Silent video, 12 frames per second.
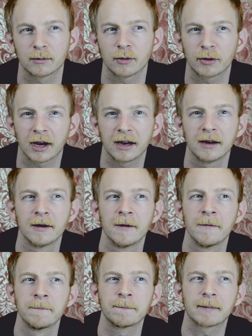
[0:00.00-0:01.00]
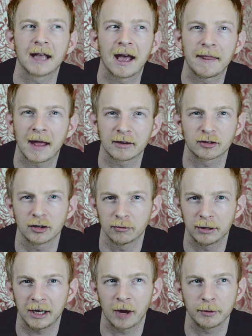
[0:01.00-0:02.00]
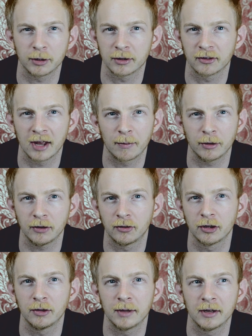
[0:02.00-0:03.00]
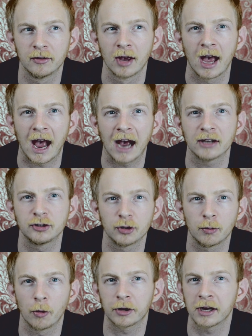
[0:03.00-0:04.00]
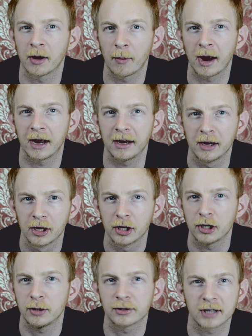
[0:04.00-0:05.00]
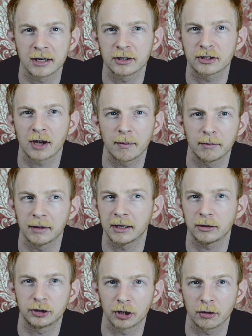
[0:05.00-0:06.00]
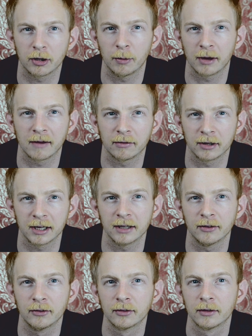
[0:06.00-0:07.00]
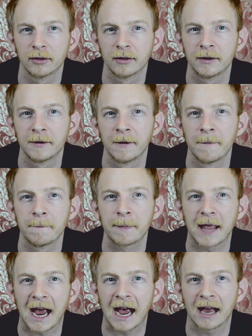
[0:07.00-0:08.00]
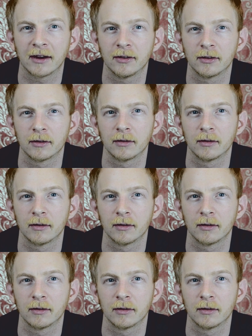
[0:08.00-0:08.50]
Okay? And that's going to really help you because then what you do is, as you're walking away, you send some little joke or whatever it is, and